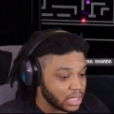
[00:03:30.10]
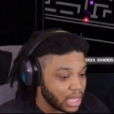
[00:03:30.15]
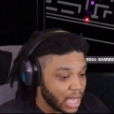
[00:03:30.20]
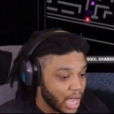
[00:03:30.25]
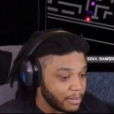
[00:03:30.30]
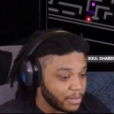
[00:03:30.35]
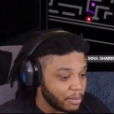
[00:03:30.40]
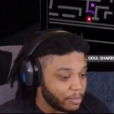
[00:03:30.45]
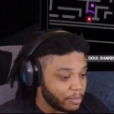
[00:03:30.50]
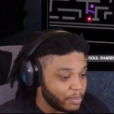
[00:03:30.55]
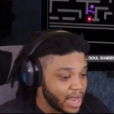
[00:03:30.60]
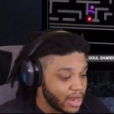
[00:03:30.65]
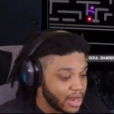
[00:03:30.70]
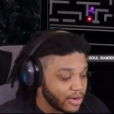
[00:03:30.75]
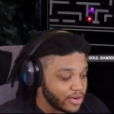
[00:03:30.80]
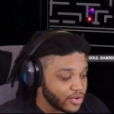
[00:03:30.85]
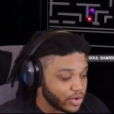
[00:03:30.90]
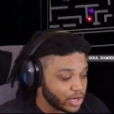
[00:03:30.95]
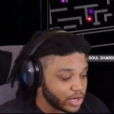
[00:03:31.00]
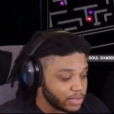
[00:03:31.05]
I'm a
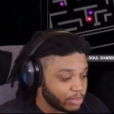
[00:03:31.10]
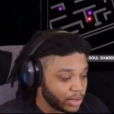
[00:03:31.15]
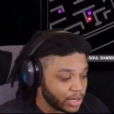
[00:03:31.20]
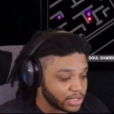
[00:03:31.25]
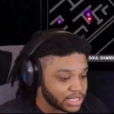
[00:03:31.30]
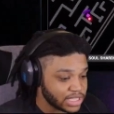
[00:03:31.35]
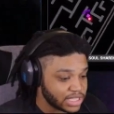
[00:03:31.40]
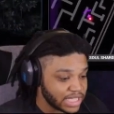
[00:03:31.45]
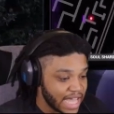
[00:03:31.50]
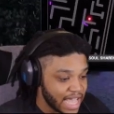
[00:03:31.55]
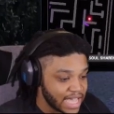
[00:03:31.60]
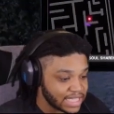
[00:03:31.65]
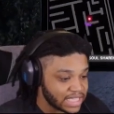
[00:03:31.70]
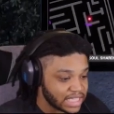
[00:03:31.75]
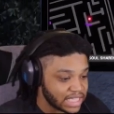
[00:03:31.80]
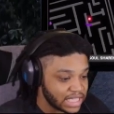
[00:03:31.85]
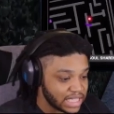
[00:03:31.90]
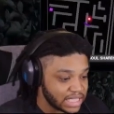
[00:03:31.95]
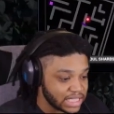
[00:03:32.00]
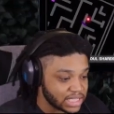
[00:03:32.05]
paranoid person as
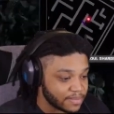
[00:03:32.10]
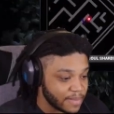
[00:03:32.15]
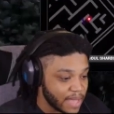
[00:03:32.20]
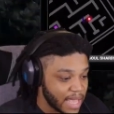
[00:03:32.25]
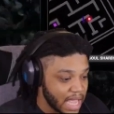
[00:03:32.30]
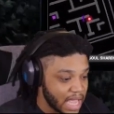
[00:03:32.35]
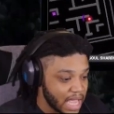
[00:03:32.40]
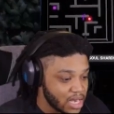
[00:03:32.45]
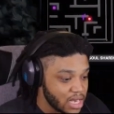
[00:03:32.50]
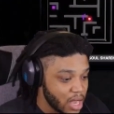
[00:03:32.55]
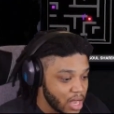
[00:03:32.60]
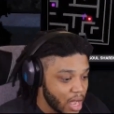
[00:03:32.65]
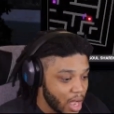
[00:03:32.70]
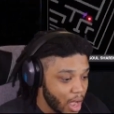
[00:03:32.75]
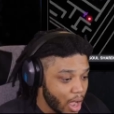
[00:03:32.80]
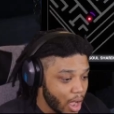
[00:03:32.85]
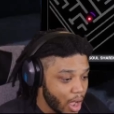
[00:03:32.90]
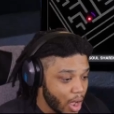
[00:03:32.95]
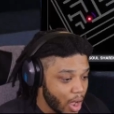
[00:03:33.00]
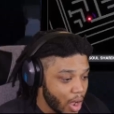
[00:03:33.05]
is, man.
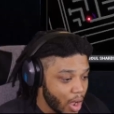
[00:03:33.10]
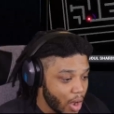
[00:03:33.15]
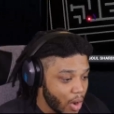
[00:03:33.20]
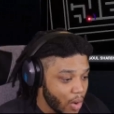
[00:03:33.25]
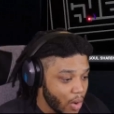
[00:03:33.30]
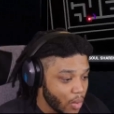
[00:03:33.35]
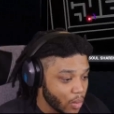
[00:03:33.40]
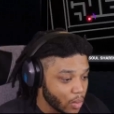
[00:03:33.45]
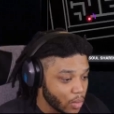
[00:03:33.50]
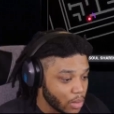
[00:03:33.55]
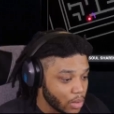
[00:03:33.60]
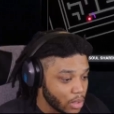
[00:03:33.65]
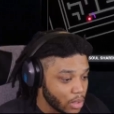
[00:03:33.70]
No!